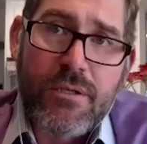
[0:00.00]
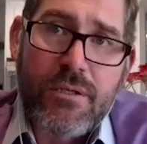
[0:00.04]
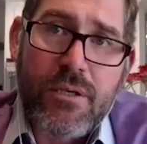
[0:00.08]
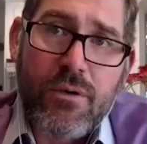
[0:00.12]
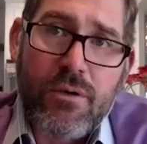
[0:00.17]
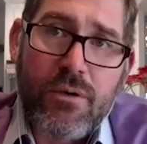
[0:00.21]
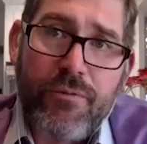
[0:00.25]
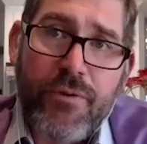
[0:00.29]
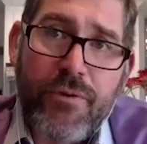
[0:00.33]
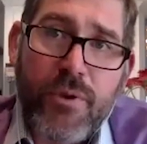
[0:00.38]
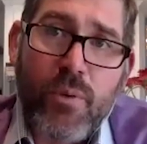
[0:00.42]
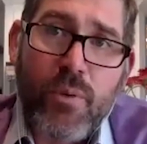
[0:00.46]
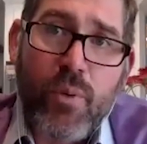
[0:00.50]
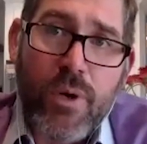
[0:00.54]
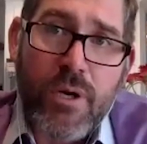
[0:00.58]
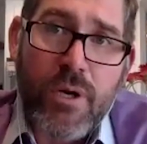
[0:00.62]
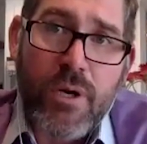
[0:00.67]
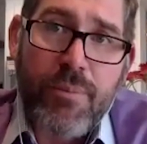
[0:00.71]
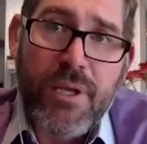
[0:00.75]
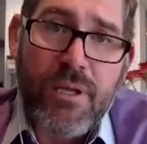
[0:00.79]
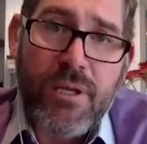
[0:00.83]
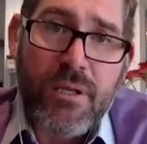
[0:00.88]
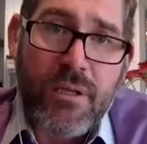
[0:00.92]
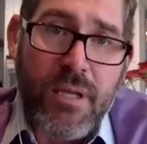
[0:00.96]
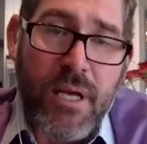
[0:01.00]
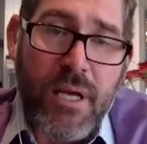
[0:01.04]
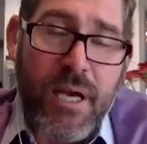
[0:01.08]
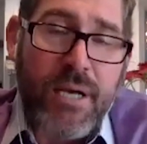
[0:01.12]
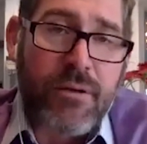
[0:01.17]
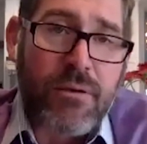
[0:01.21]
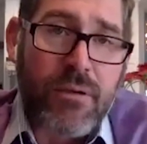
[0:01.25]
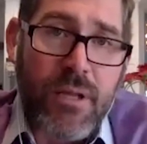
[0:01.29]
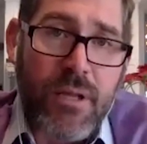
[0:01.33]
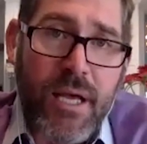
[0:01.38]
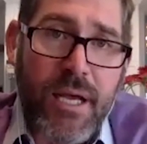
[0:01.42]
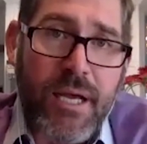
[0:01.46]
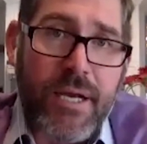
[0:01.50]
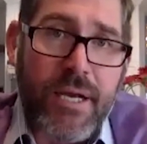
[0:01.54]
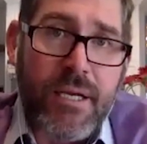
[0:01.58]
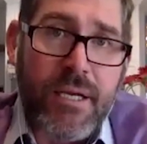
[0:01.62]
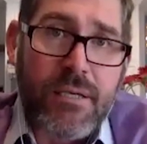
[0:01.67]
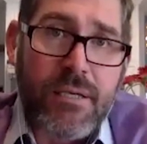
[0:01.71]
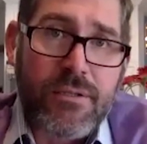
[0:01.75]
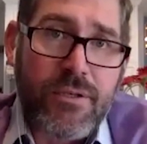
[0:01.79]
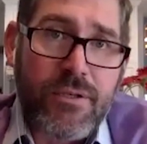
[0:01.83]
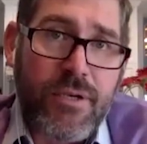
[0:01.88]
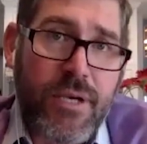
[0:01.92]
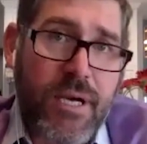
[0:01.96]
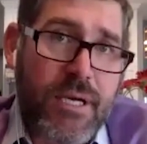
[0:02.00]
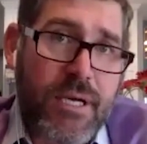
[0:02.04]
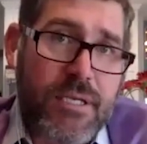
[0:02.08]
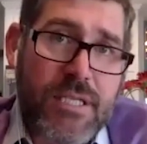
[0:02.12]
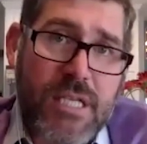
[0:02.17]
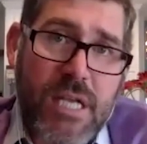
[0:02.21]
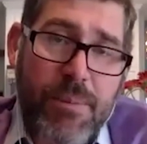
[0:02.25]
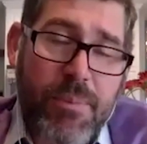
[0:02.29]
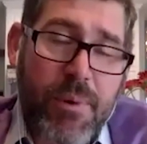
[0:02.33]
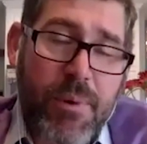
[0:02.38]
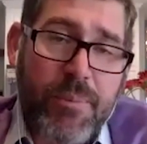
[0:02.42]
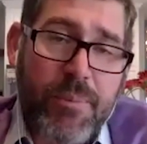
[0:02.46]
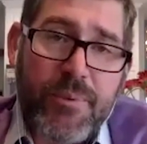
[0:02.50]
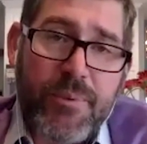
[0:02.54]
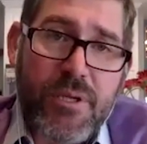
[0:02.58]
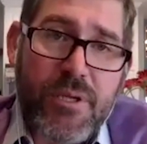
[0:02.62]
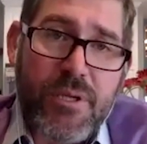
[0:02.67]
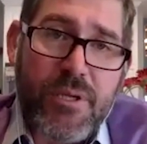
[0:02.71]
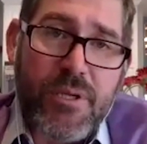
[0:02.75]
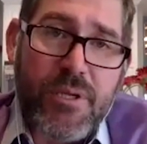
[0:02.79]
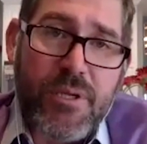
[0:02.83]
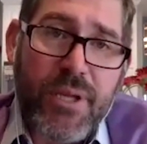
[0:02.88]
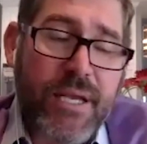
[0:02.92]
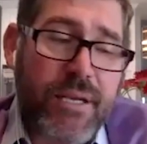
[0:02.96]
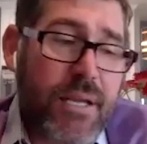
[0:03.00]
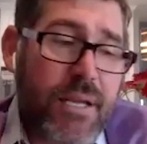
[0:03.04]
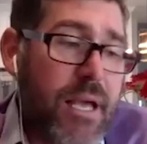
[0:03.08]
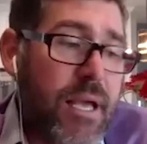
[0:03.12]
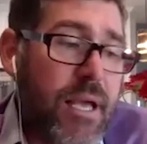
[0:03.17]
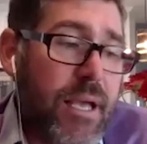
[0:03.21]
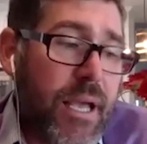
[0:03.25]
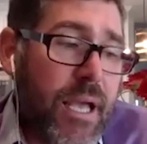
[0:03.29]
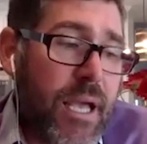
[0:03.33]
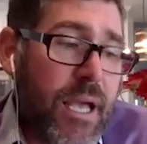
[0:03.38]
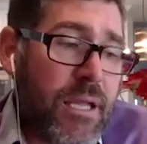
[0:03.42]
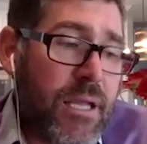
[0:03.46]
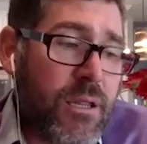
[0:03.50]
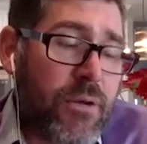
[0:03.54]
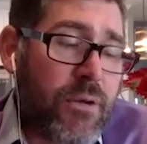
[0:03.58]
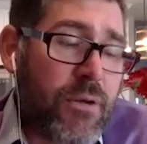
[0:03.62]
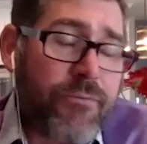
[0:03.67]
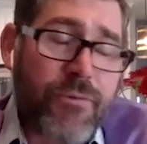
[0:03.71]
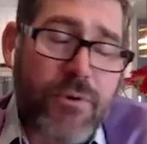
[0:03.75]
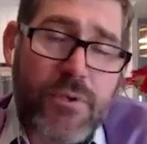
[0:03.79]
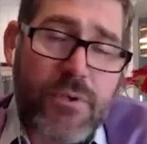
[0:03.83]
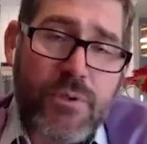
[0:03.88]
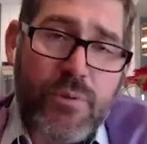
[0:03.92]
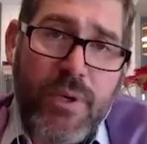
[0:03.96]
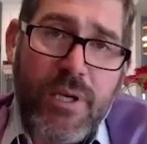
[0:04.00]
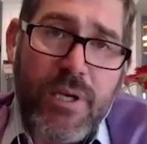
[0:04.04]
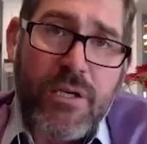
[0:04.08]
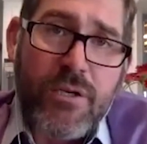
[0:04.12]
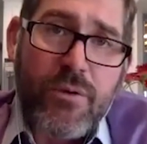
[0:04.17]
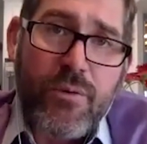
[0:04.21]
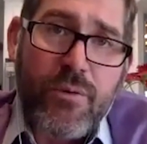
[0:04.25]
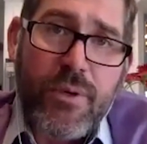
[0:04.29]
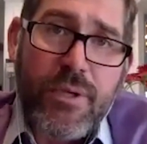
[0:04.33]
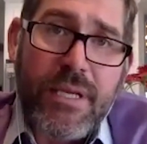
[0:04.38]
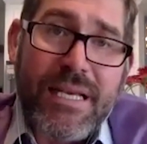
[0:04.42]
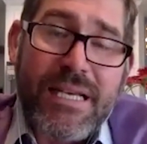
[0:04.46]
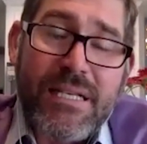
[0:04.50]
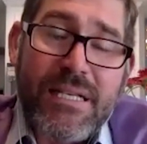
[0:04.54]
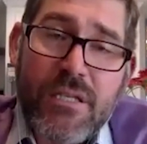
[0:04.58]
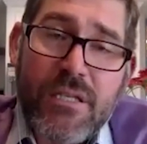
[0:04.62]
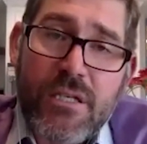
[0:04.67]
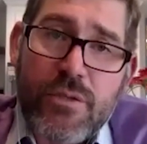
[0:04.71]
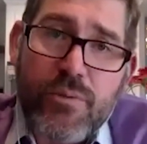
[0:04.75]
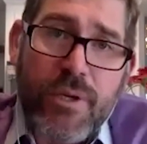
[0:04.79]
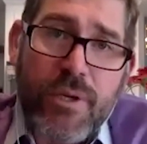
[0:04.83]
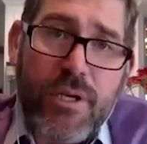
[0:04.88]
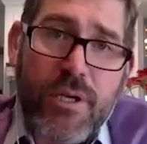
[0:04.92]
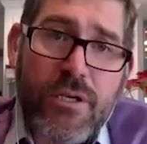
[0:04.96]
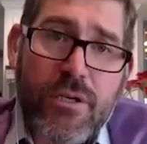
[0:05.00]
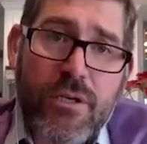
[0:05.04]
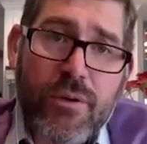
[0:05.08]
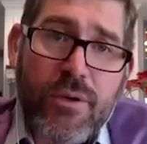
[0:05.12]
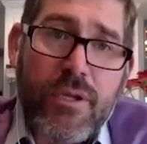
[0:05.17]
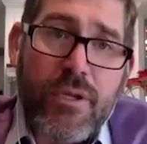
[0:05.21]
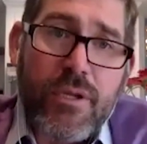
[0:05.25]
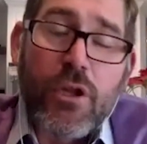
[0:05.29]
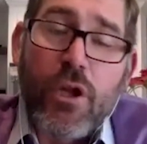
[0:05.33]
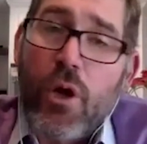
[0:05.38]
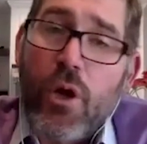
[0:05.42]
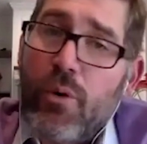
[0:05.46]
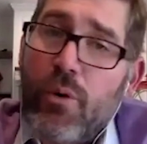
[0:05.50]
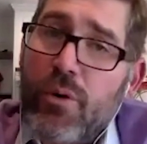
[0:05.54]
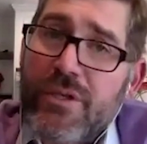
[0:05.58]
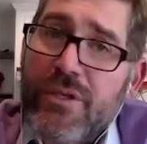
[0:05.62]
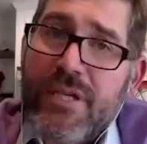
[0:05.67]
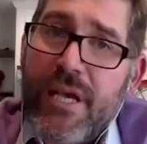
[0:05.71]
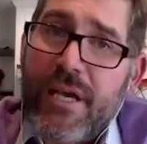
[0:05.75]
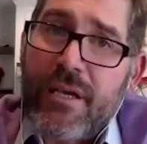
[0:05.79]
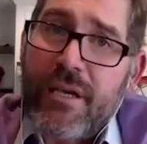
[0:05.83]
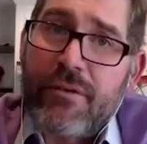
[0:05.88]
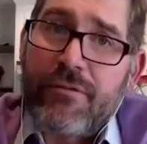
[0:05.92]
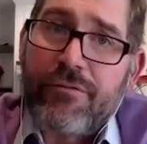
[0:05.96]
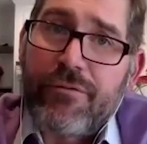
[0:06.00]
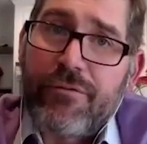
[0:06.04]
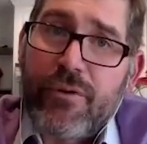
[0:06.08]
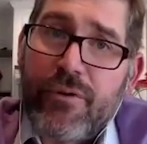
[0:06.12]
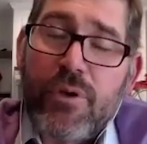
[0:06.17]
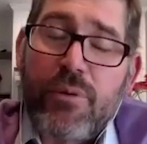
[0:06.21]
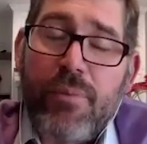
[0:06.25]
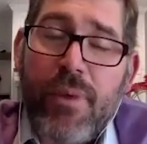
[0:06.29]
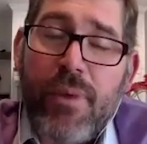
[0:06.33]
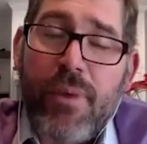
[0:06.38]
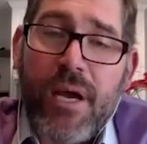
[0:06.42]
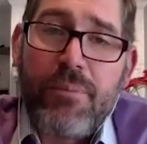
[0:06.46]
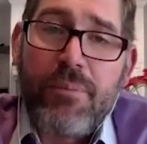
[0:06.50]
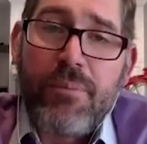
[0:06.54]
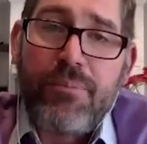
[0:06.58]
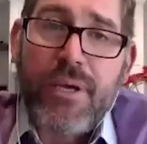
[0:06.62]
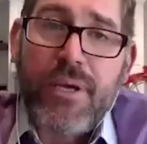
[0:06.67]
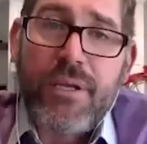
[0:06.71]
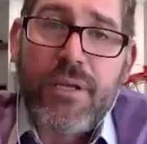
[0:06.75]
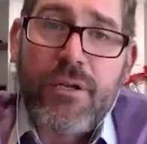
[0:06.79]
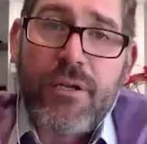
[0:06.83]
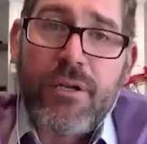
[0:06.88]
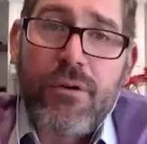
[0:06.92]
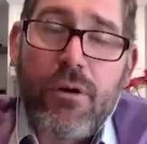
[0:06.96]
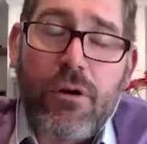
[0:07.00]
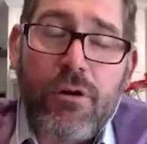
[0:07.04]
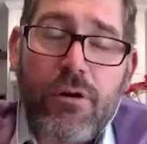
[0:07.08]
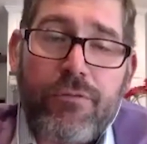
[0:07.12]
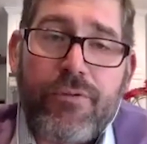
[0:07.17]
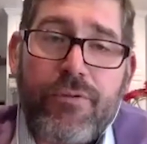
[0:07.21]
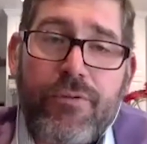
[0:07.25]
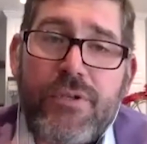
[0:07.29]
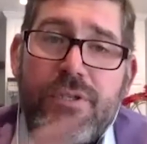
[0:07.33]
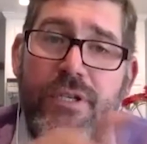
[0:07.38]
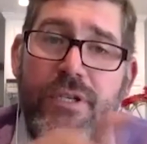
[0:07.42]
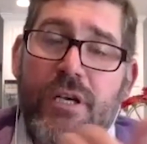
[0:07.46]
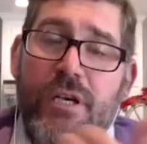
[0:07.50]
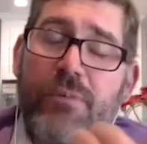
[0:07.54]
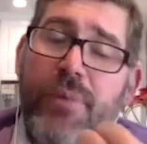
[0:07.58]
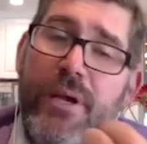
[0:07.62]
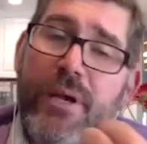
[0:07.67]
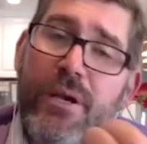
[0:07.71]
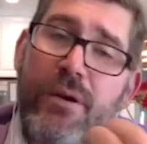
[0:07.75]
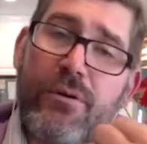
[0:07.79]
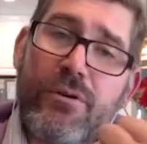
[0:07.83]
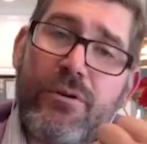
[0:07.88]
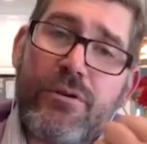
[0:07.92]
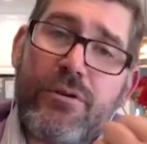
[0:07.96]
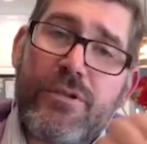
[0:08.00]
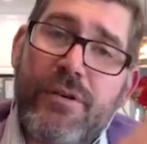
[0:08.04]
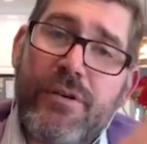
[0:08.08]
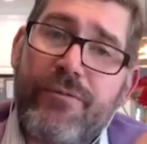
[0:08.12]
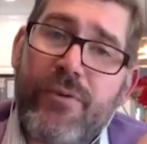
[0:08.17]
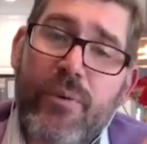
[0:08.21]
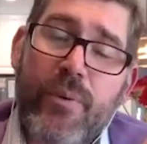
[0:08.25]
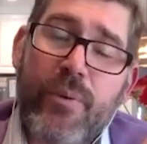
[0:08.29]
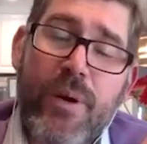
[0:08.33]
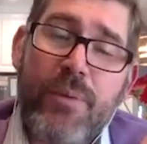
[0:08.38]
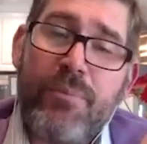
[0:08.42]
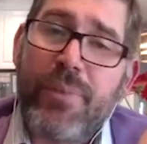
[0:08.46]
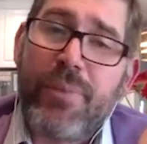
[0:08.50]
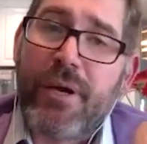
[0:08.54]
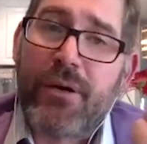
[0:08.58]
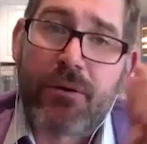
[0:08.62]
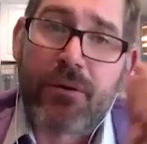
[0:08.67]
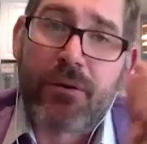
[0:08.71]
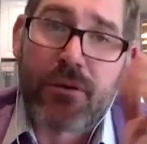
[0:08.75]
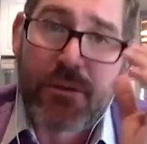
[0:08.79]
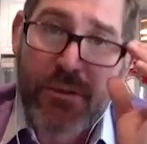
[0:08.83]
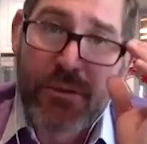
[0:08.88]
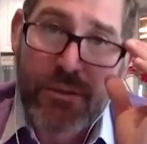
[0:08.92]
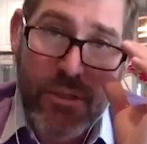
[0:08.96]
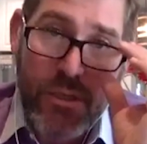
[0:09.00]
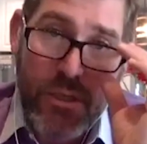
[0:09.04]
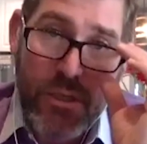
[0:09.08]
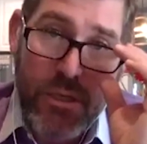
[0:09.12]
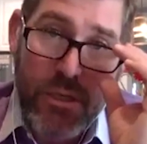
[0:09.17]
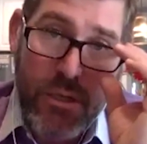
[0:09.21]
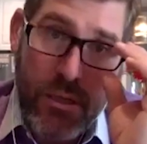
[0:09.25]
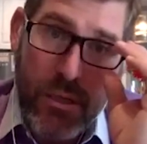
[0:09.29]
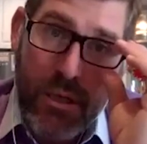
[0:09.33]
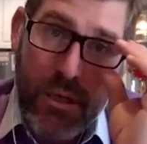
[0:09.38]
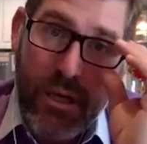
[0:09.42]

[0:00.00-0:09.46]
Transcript: So if you want to be the lion or lioness, you got to step up the plate. And the first way to do it, easiest way to do it, lowest hanging fruit, in my opinion, are for sale by owners and for rent by owners.